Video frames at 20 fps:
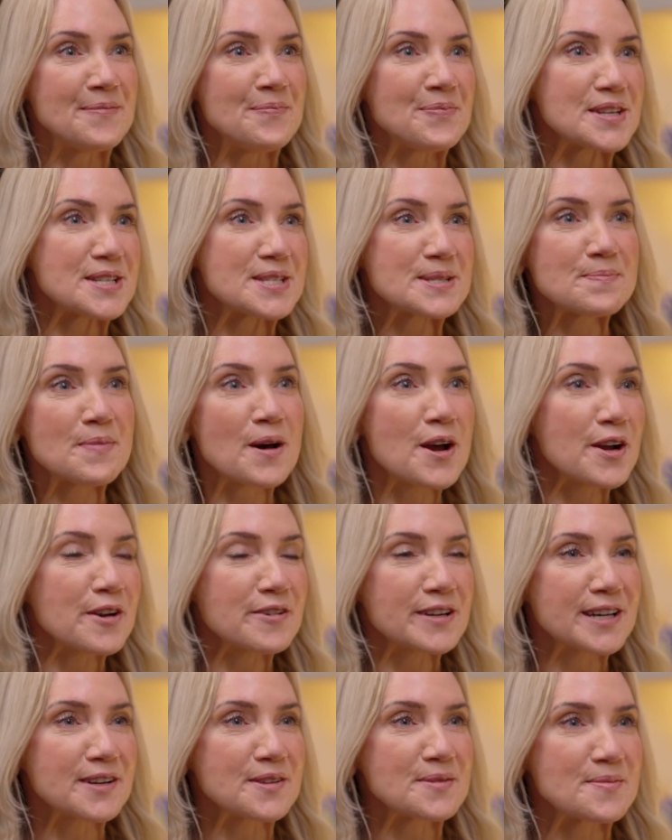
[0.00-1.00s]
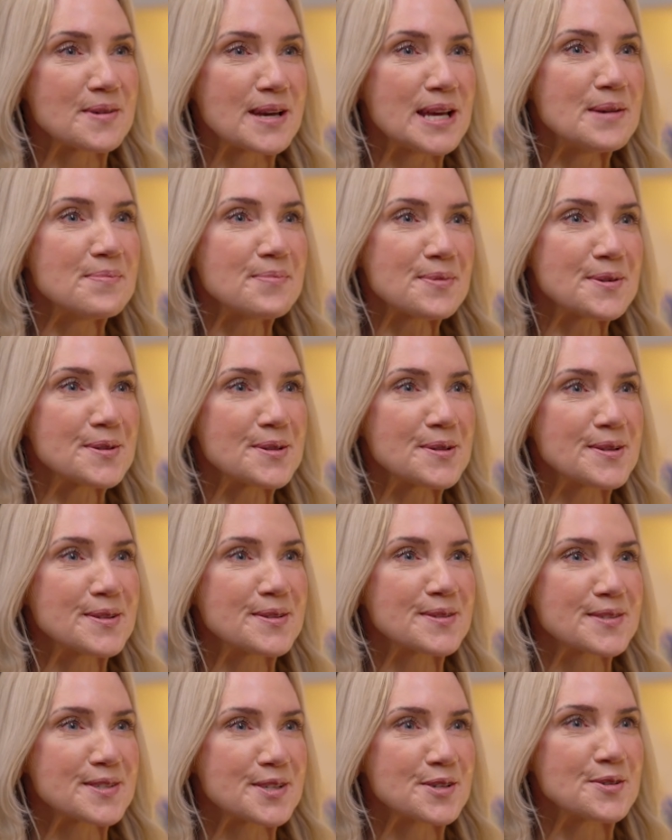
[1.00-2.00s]
inspiring other
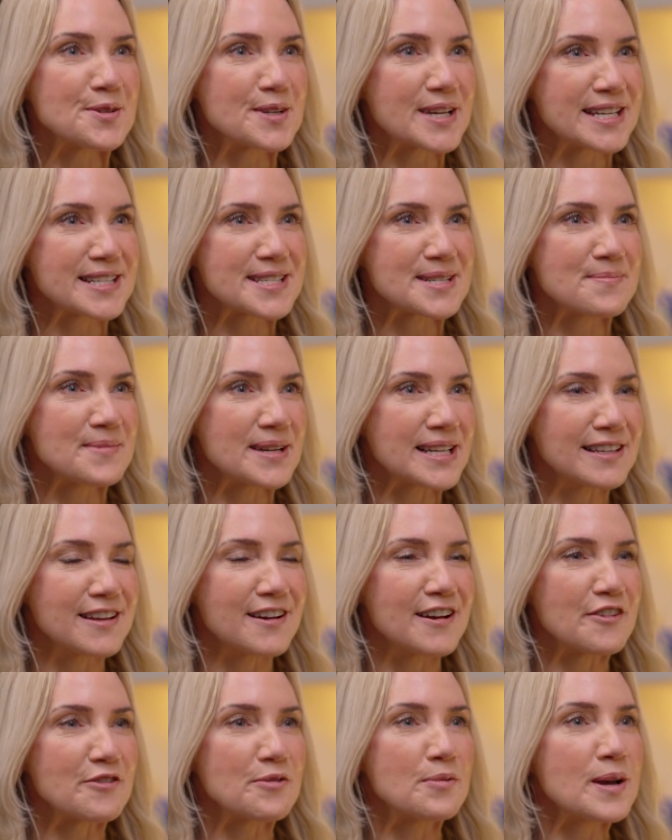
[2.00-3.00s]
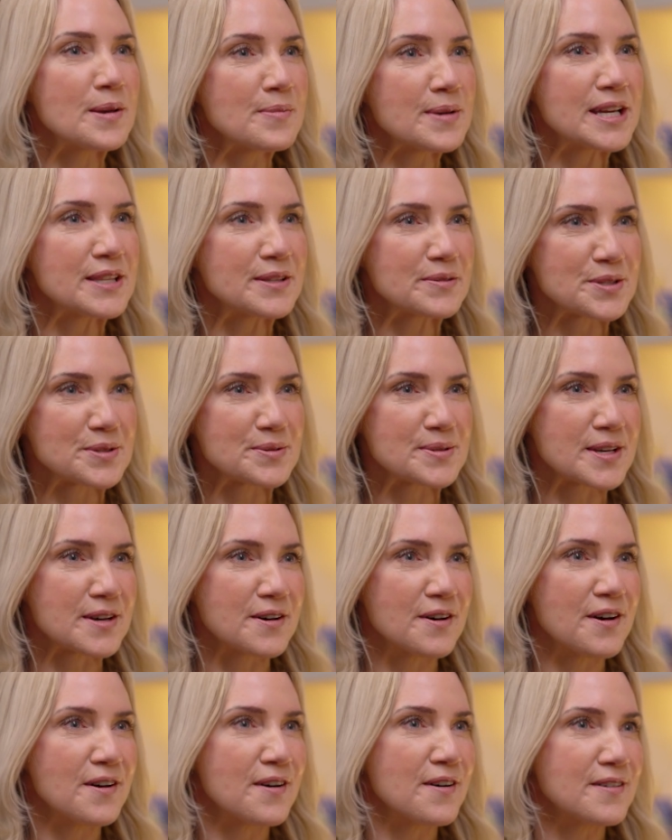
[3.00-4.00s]
people, talking to midlife women, which was our
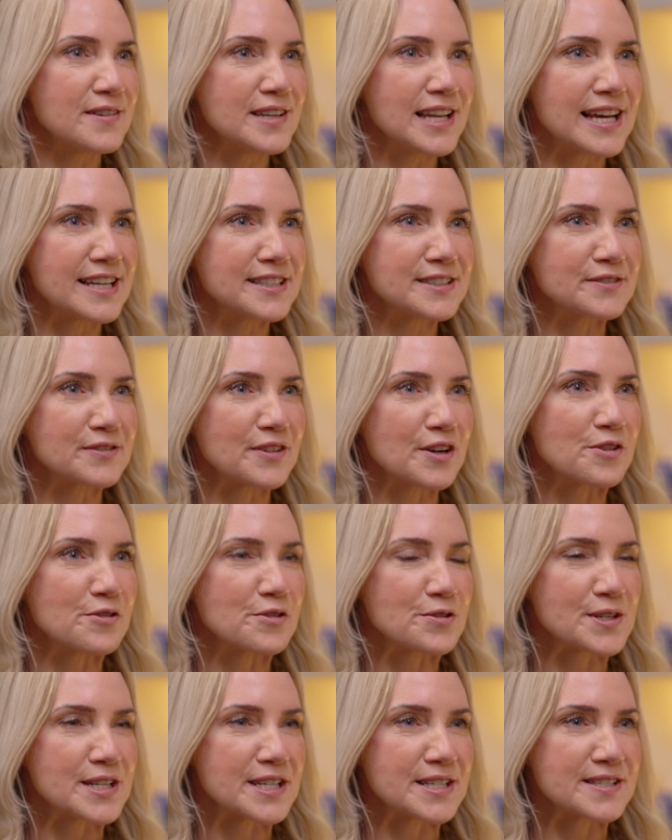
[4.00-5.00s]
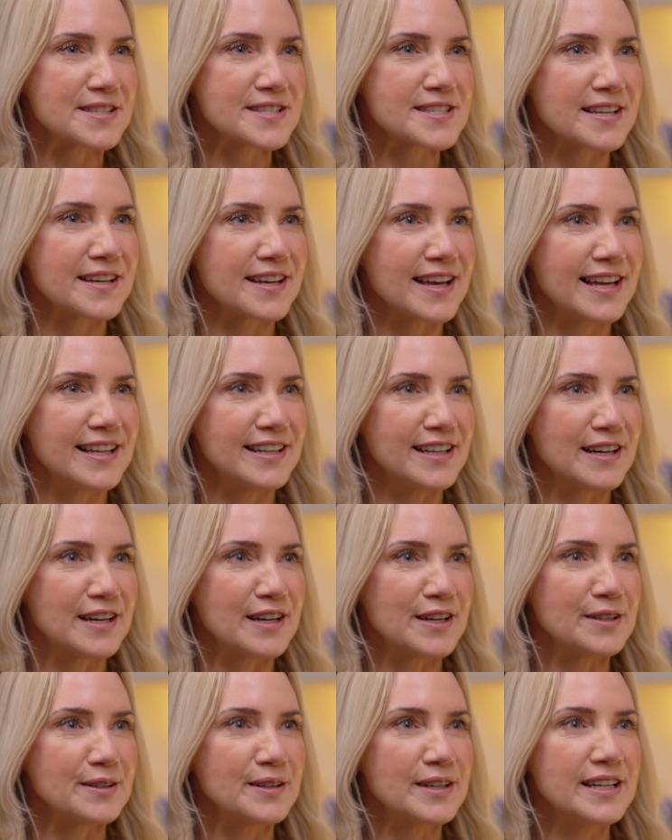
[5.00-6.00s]
heartland of our audience at
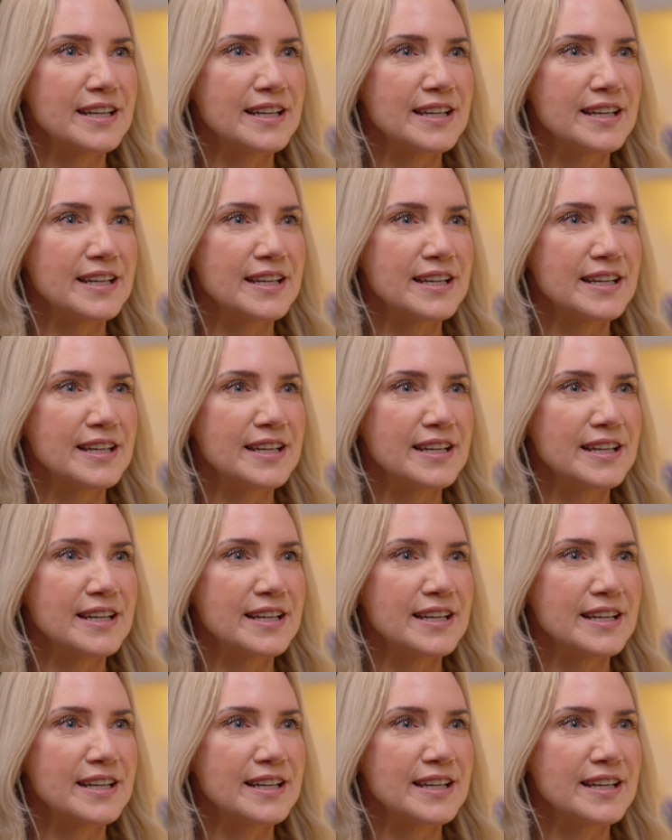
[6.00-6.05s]
Hello.